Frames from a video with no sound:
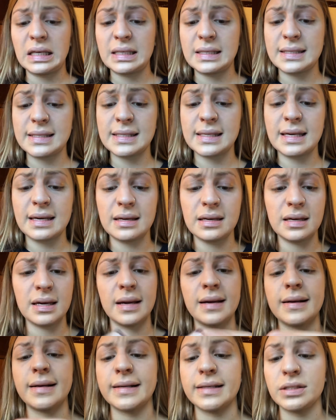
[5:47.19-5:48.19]

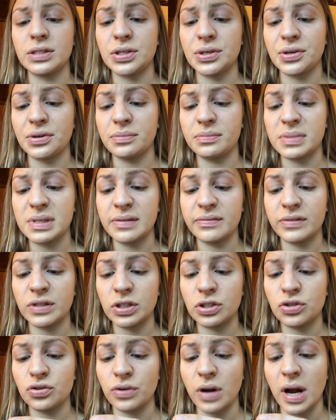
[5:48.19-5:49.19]
skincare in terms of
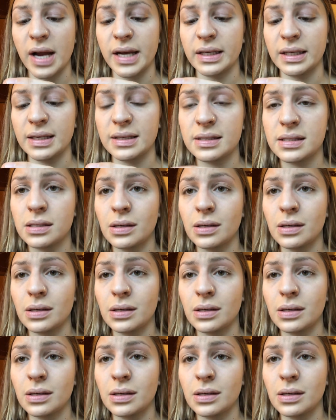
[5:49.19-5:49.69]
the dryness.